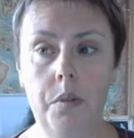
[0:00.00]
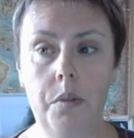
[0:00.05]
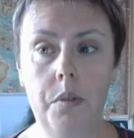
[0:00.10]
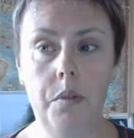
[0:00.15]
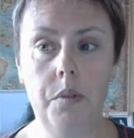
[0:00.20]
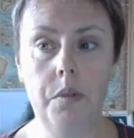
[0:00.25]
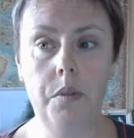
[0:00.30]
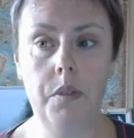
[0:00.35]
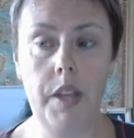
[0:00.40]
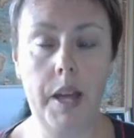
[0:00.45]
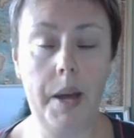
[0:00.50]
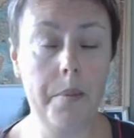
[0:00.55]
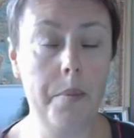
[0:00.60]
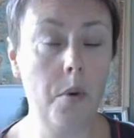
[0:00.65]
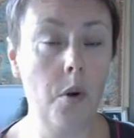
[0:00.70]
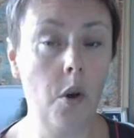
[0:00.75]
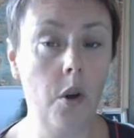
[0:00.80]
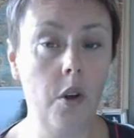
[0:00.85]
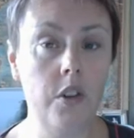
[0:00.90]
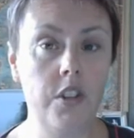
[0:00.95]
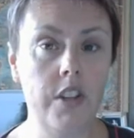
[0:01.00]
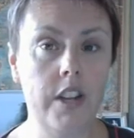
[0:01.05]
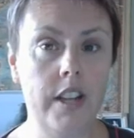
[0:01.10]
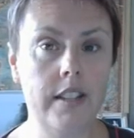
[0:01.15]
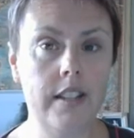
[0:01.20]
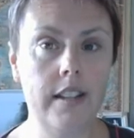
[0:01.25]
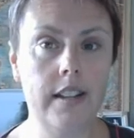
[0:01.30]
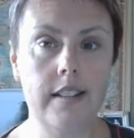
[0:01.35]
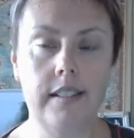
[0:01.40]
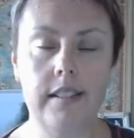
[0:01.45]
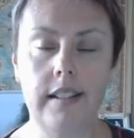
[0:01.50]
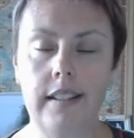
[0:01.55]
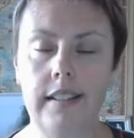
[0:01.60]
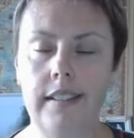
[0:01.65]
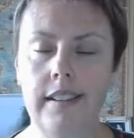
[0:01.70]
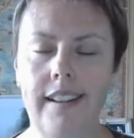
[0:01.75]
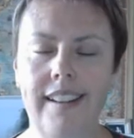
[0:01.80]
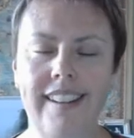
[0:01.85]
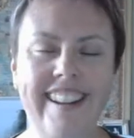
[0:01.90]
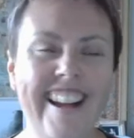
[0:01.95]
I need a break from Fight Like a
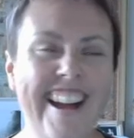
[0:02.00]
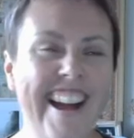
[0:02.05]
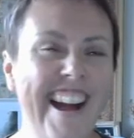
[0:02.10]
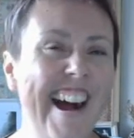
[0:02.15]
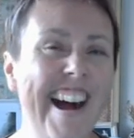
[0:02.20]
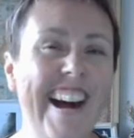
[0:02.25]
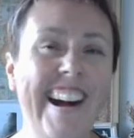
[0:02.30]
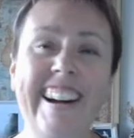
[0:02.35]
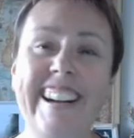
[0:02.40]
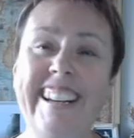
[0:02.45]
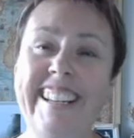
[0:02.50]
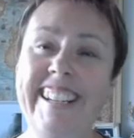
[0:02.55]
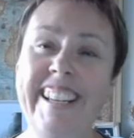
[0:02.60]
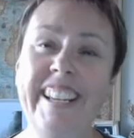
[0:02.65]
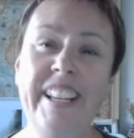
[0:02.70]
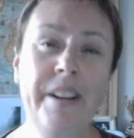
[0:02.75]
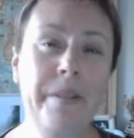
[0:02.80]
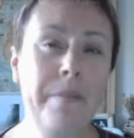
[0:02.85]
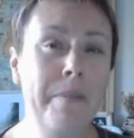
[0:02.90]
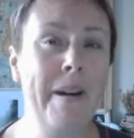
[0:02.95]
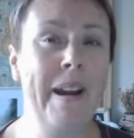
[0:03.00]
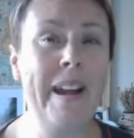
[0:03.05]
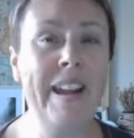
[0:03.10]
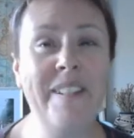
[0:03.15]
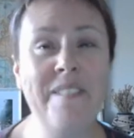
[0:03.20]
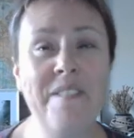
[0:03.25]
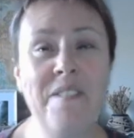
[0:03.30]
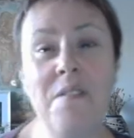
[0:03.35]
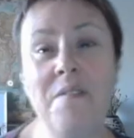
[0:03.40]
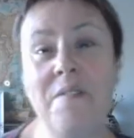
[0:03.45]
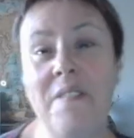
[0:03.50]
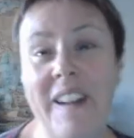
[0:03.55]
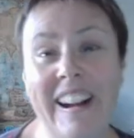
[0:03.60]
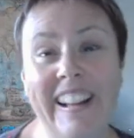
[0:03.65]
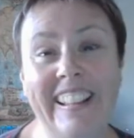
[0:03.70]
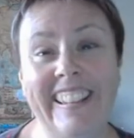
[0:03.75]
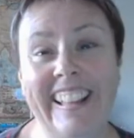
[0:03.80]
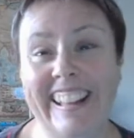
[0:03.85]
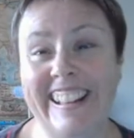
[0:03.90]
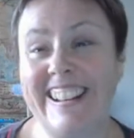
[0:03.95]
Girl every so often.
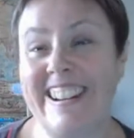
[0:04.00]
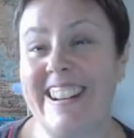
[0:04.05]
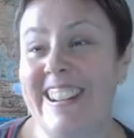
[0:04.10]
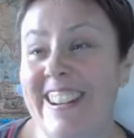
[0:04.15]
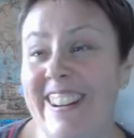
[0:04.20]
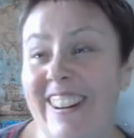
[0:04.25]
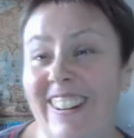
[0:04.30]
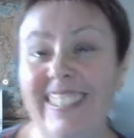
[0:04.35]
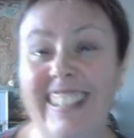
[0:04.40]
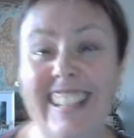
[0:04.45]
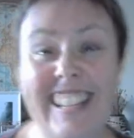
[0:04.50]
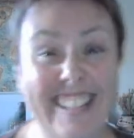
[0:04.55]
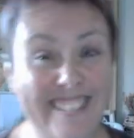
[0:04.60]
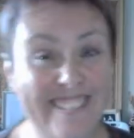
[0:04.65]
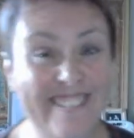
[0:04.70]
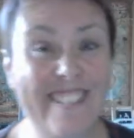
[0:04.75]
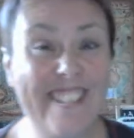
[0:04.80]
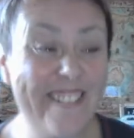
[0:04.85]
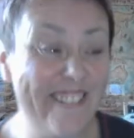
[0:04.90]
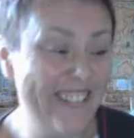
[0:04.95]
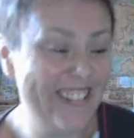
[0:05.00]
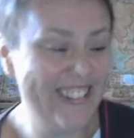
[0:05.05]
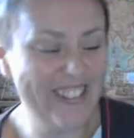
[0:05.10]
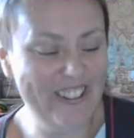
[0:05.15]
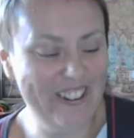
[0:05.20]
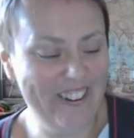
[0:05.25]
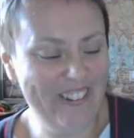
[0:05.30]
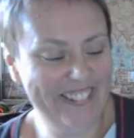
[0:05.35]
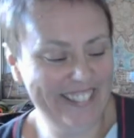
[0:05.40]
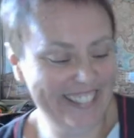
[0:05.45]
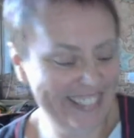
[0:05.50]
So this is where I've gotten